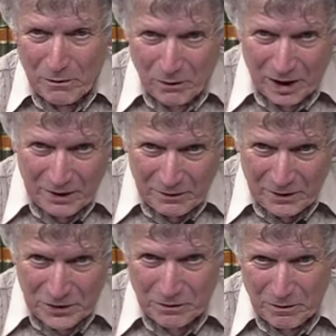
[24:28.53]
of life
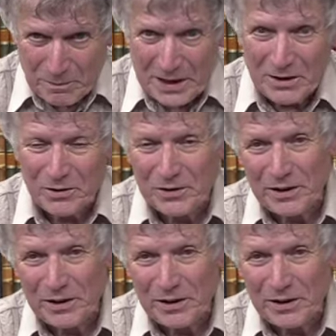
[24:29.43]
is of a mingled